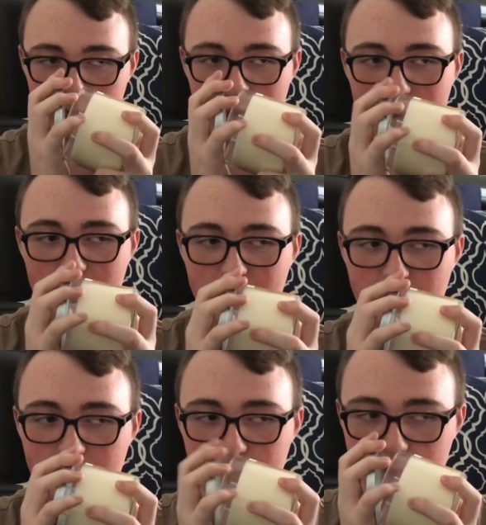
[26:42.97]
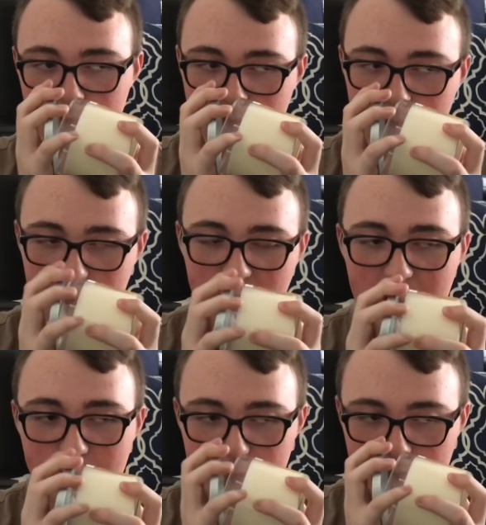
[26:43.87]
And, yeah.
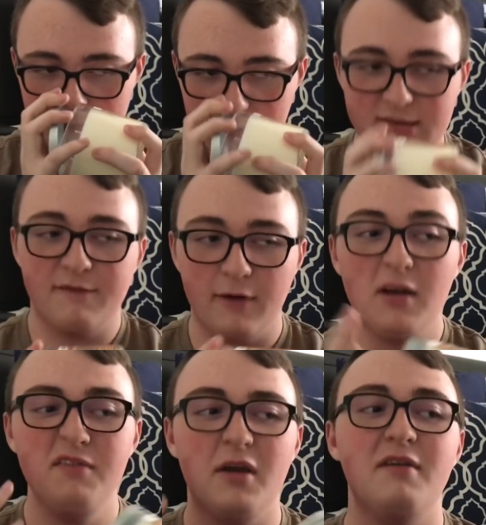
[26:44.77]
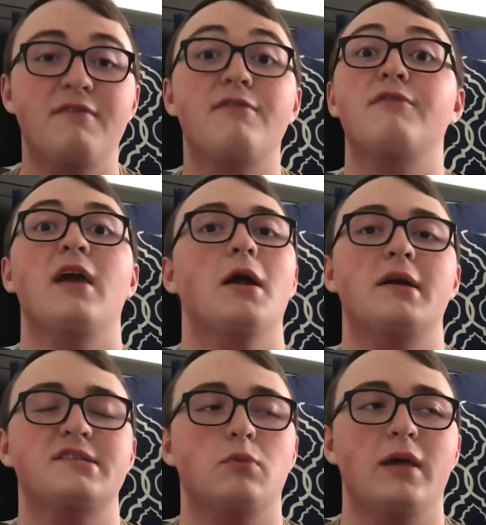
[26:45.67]
Just a very, very, very
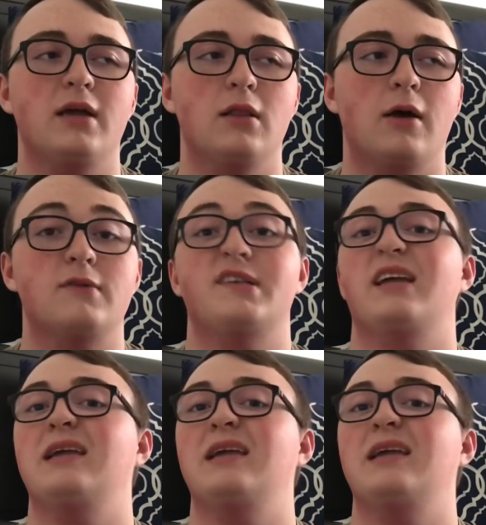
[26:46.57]
sweet cologne scent.